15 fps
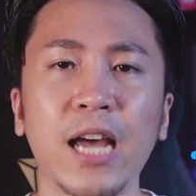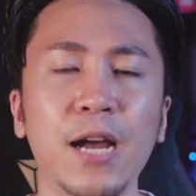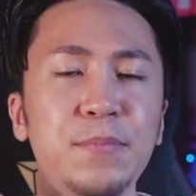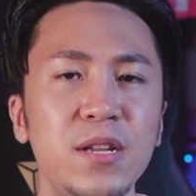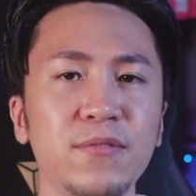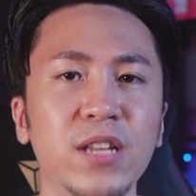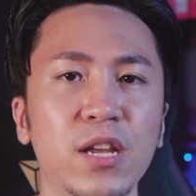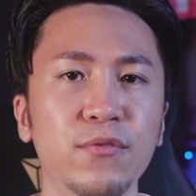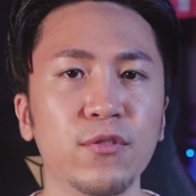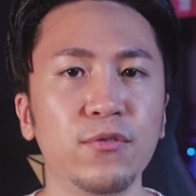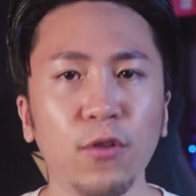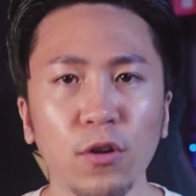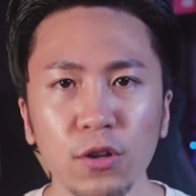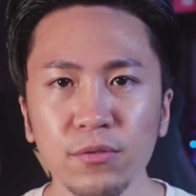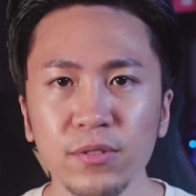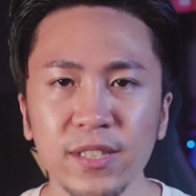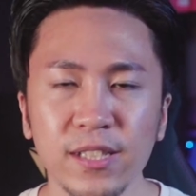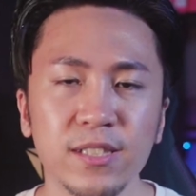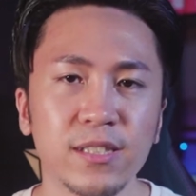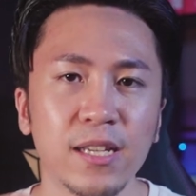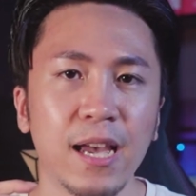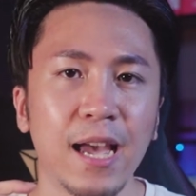Now, I believe that if you follow
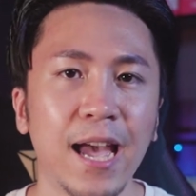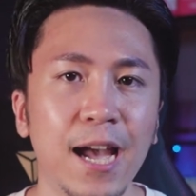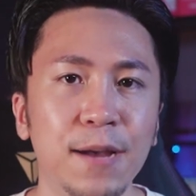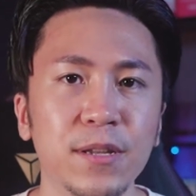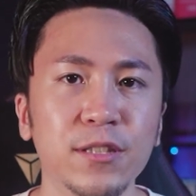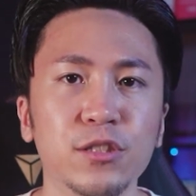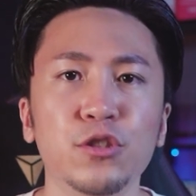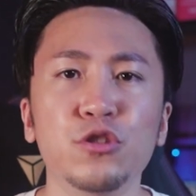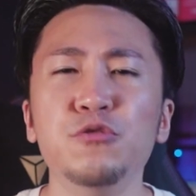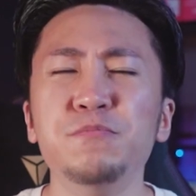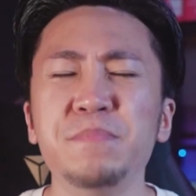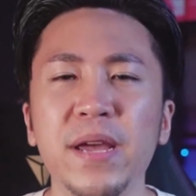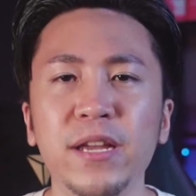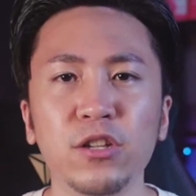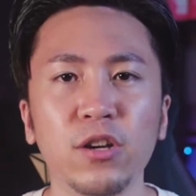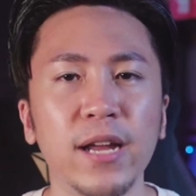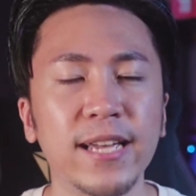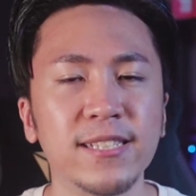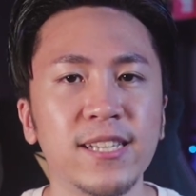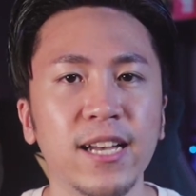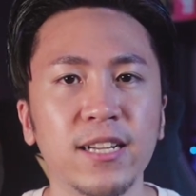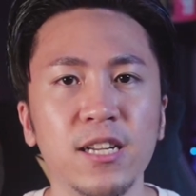these habits, you may not
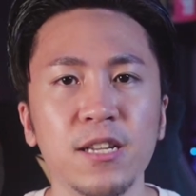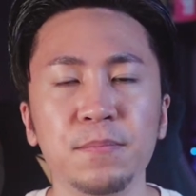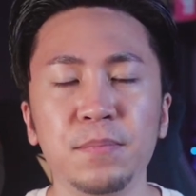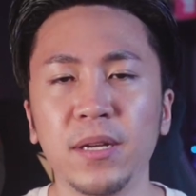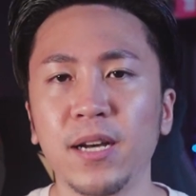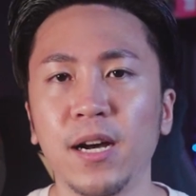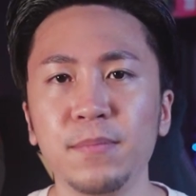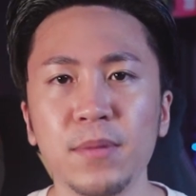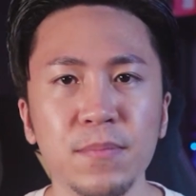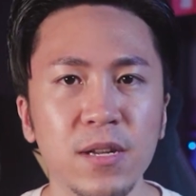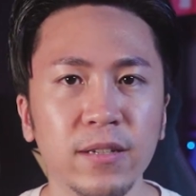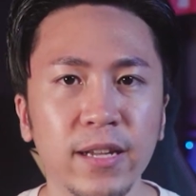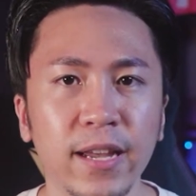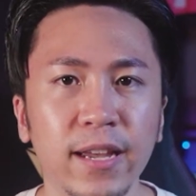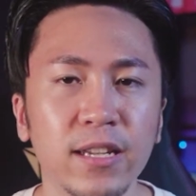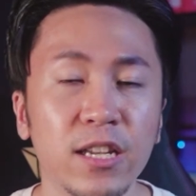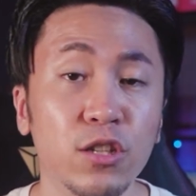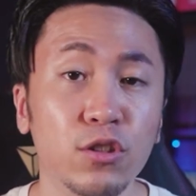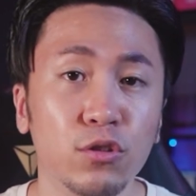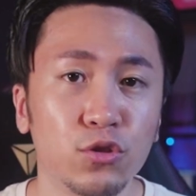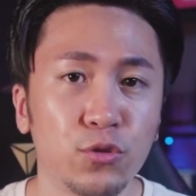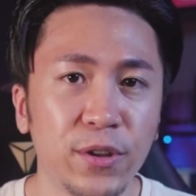exactly become a millionaire
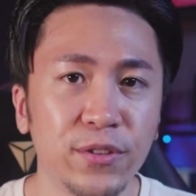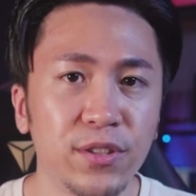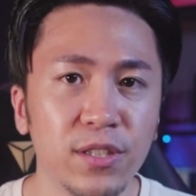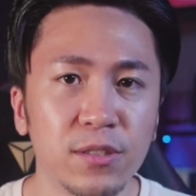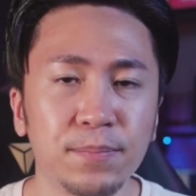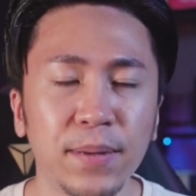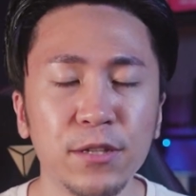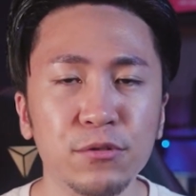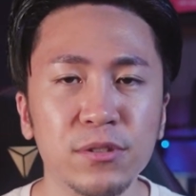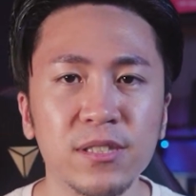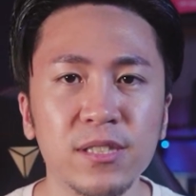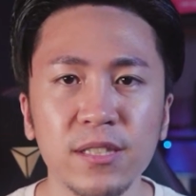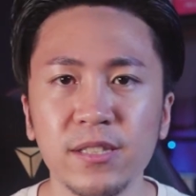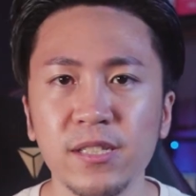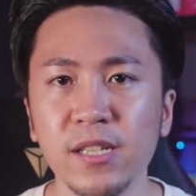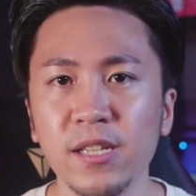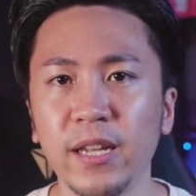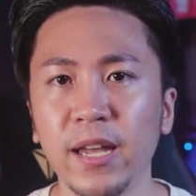in your 20s, but you certainly